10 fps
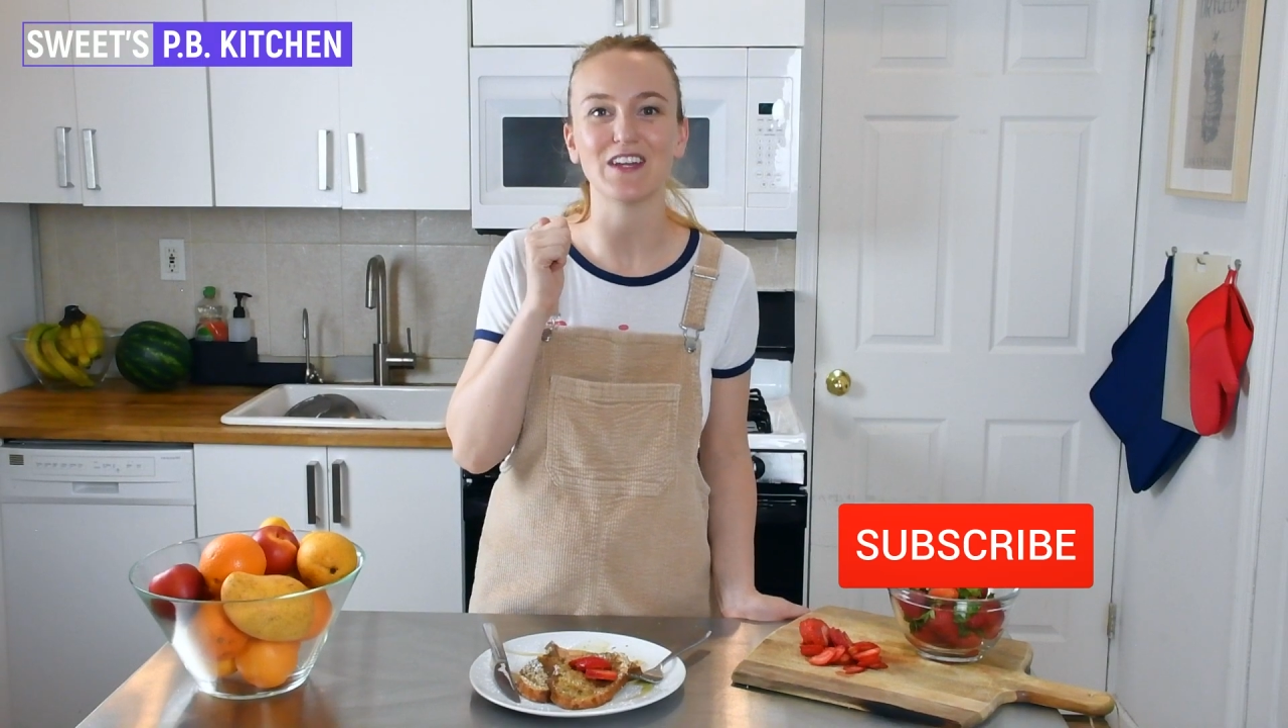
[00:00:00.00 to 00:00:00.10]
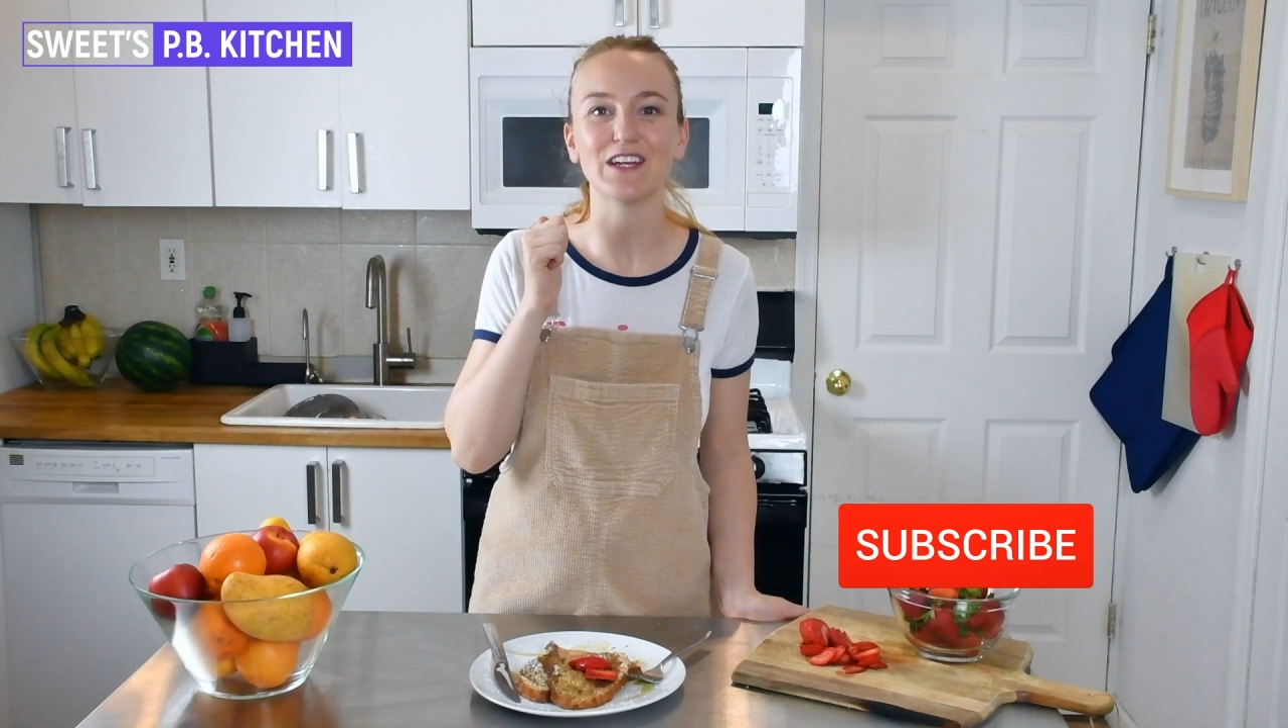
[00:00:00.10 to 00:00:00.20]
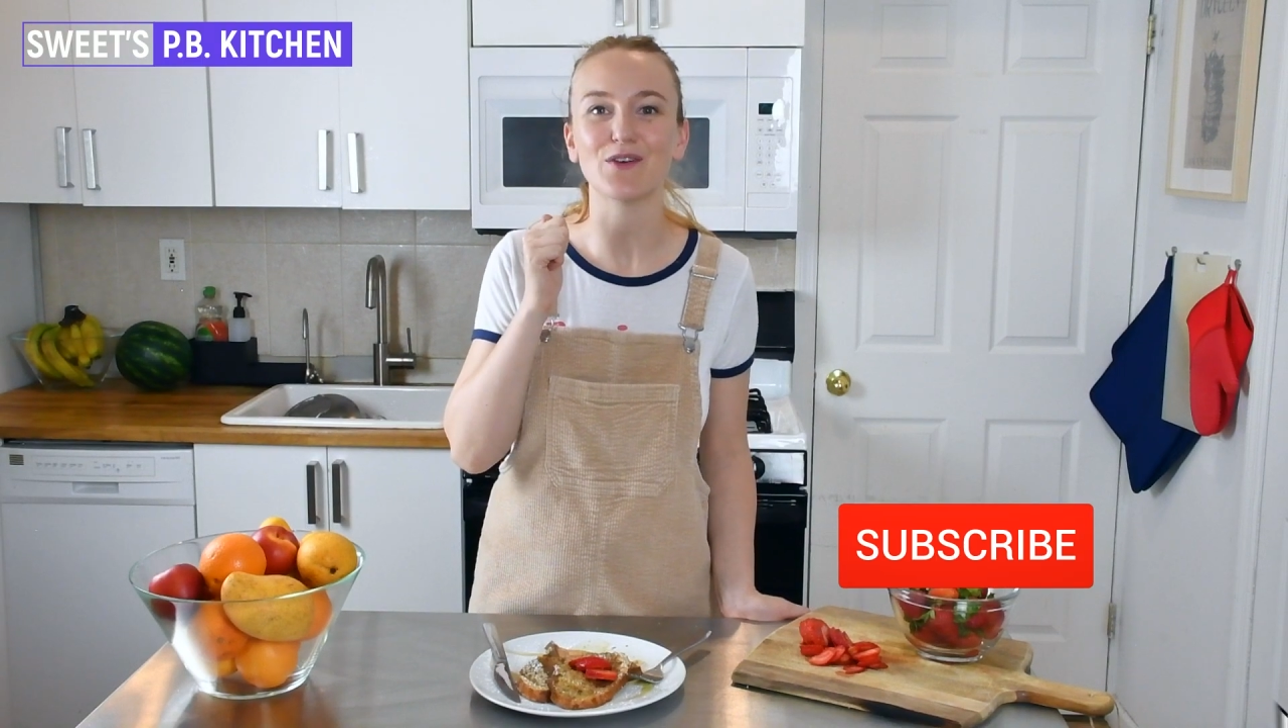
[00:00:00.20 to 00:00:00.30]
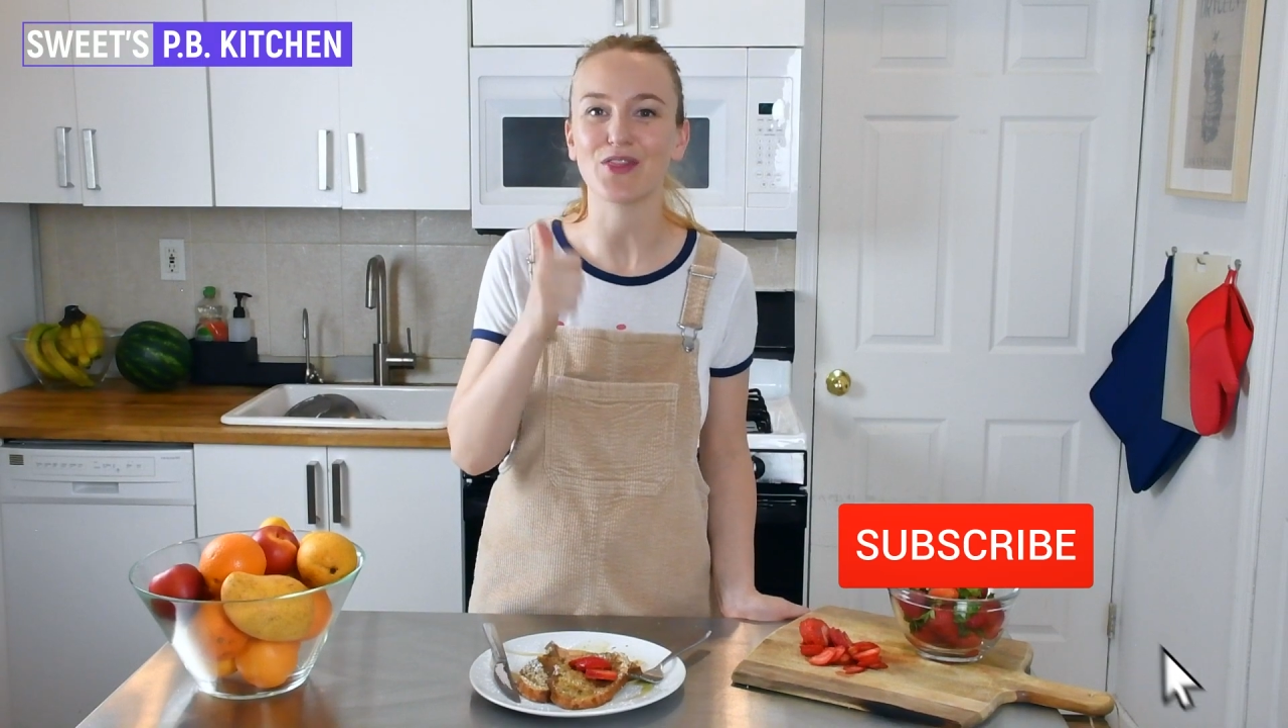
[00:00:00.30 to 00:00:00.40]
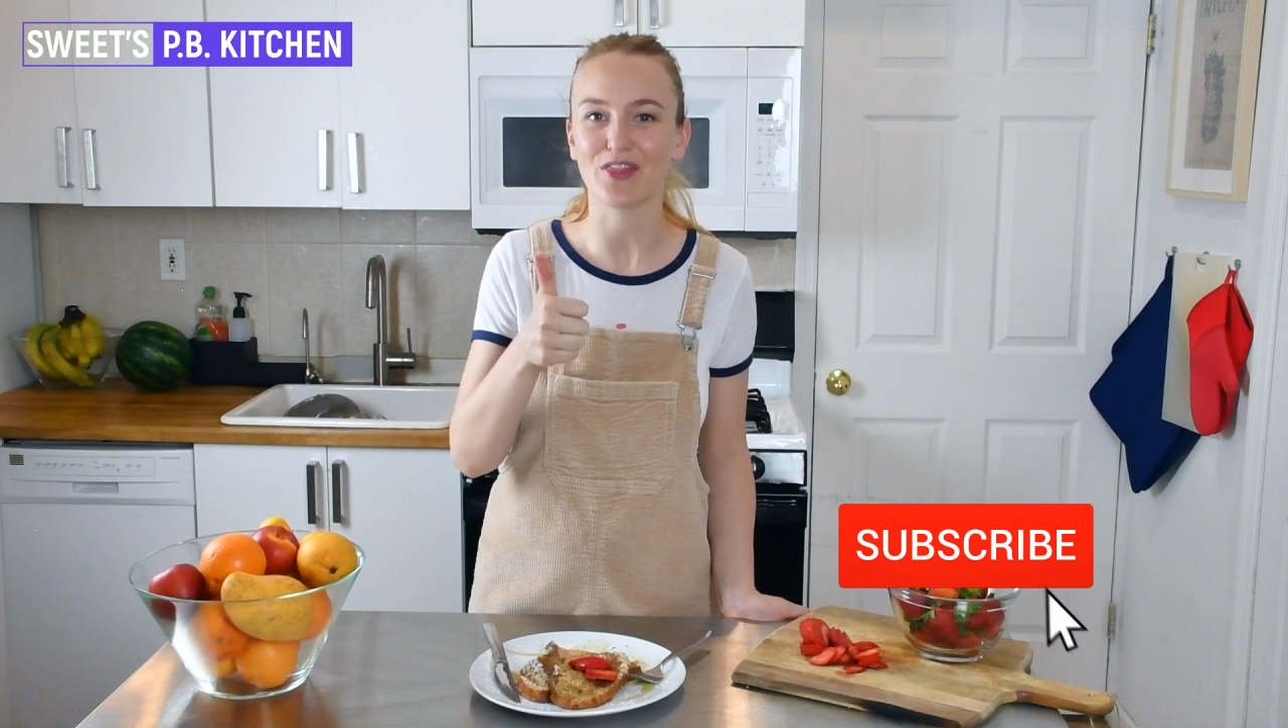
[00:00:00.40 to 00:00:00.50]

video a